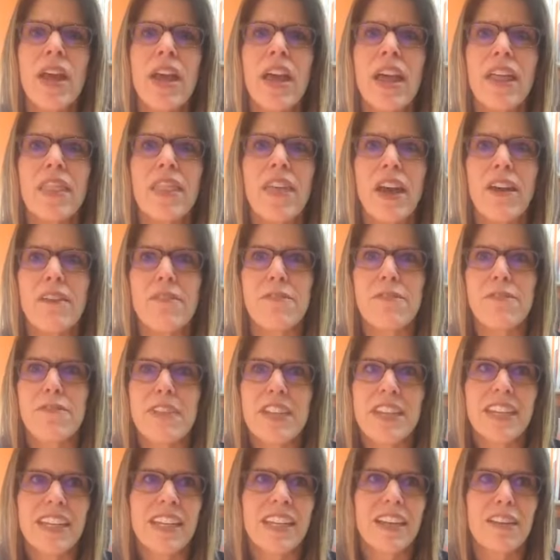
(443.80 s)
that
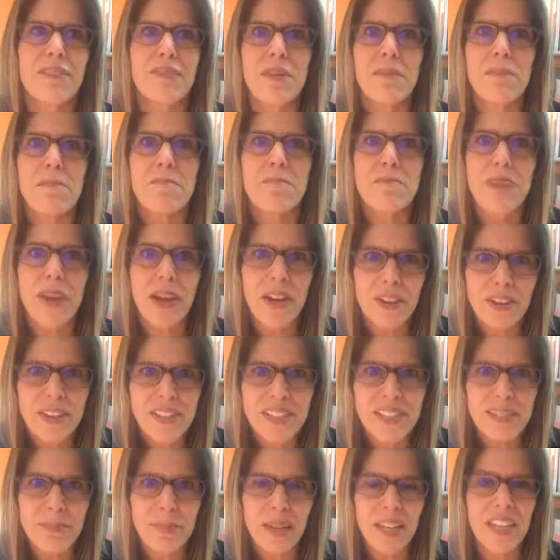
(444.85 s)
feeling of
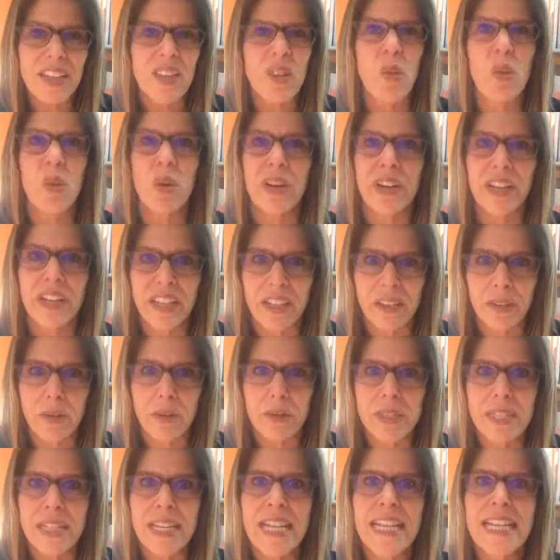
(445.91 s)
embarrassment or
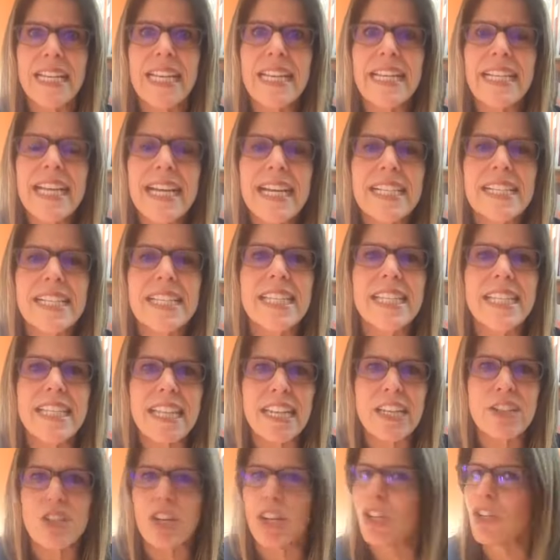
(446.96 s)
guilt does the
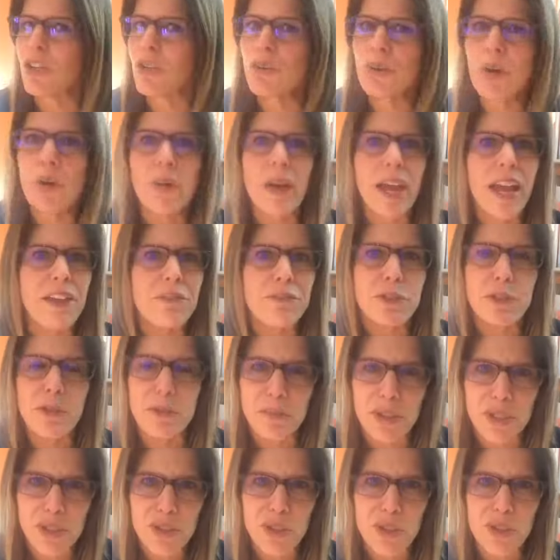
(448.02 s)
teaching. You don't have to
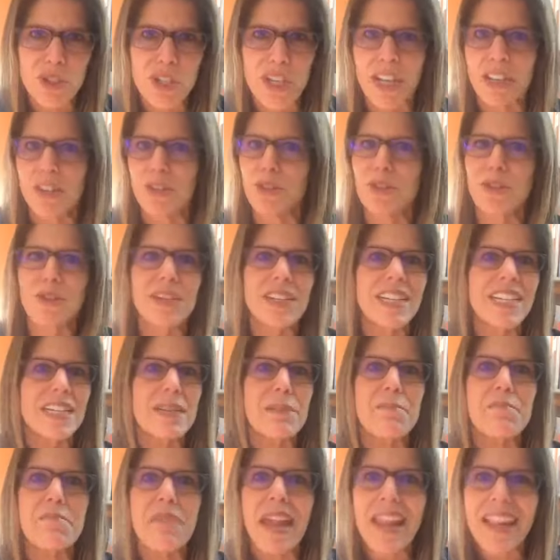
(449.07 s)
embarrass your child. You don't need to
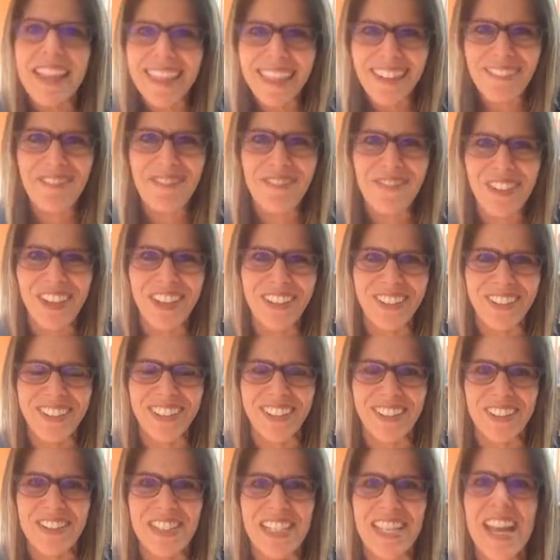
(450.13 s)
make them feel
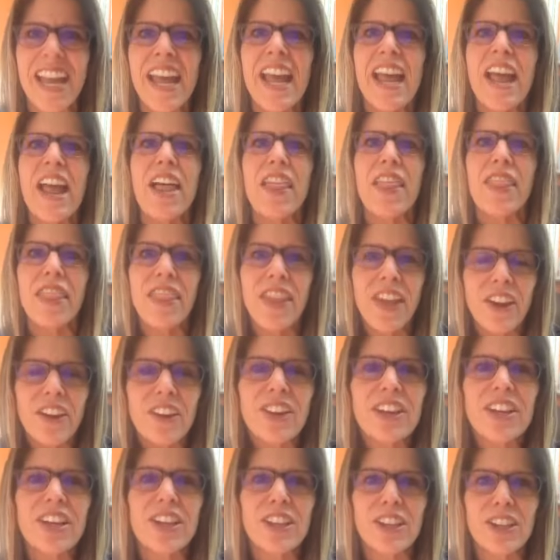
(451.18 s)
guilty. They're
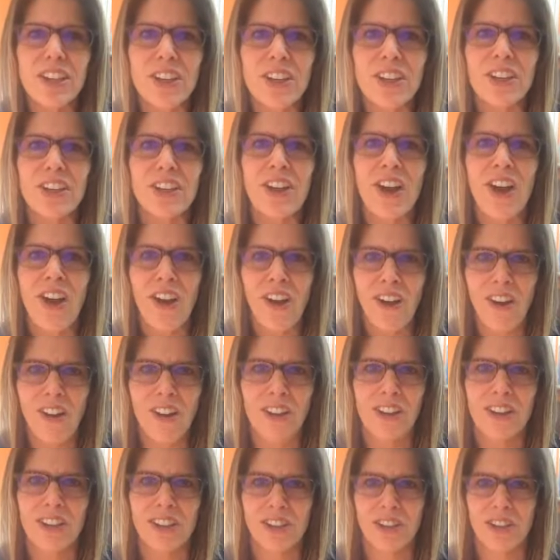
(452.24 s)
going to learn all
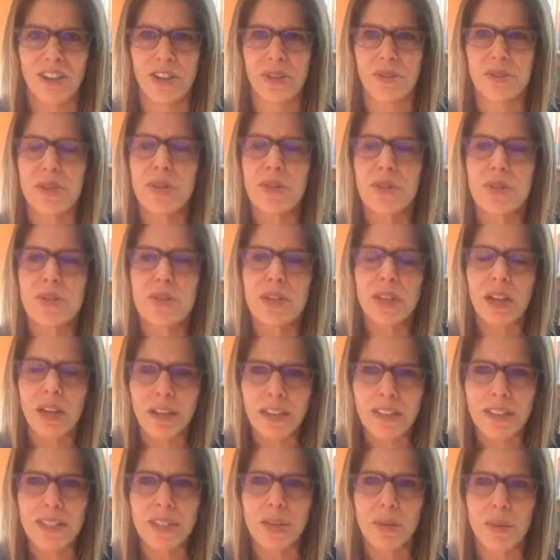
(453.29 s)
on your own. So those
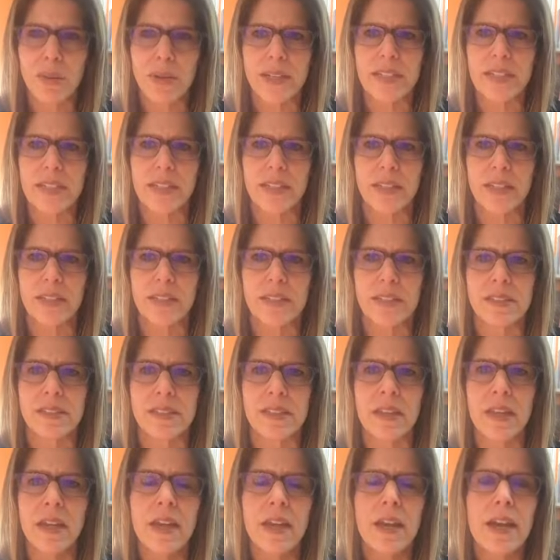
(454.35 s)
consequences
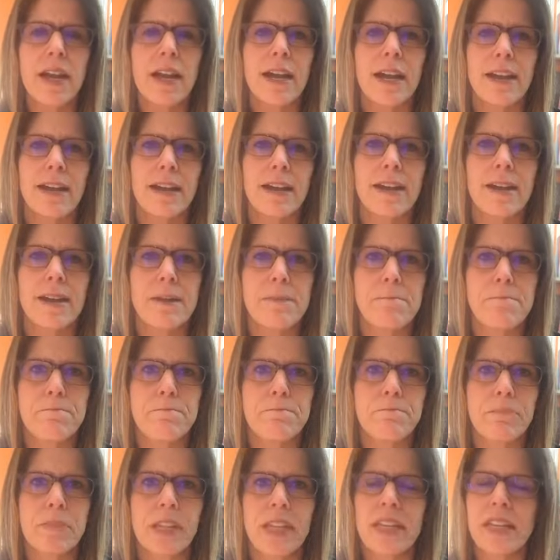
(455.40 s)

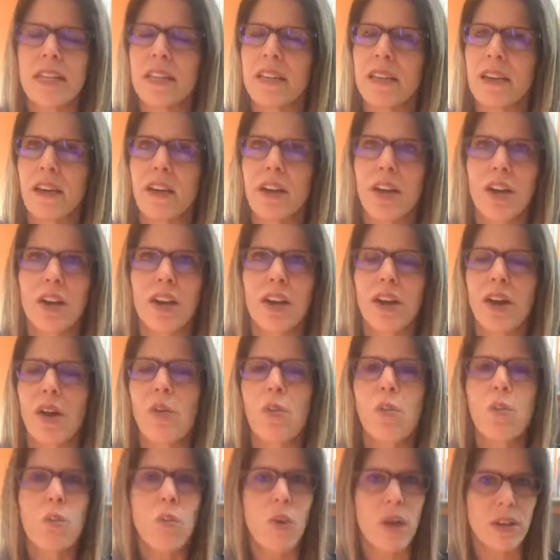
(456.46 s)
are a
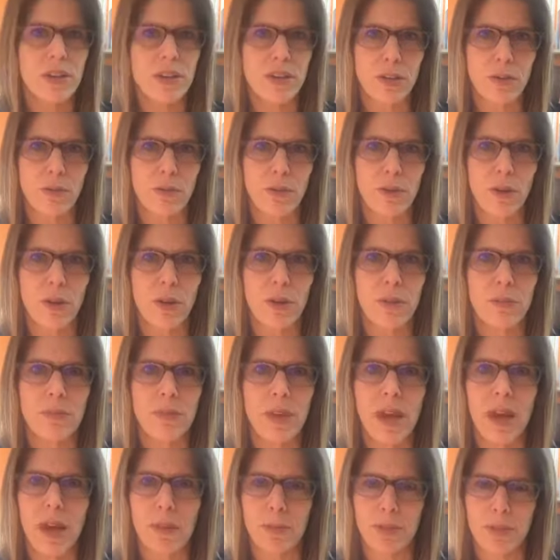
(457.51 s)
wonderful
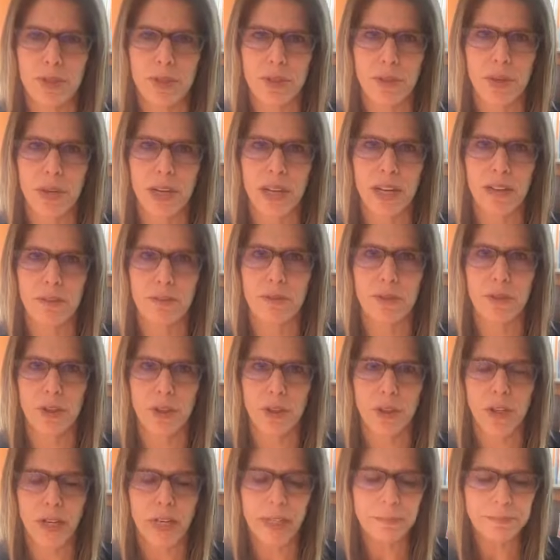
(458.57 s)
opportunity for
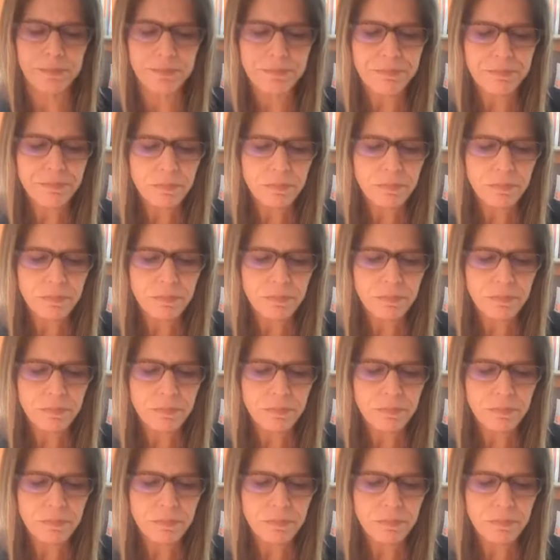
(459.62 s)
learning.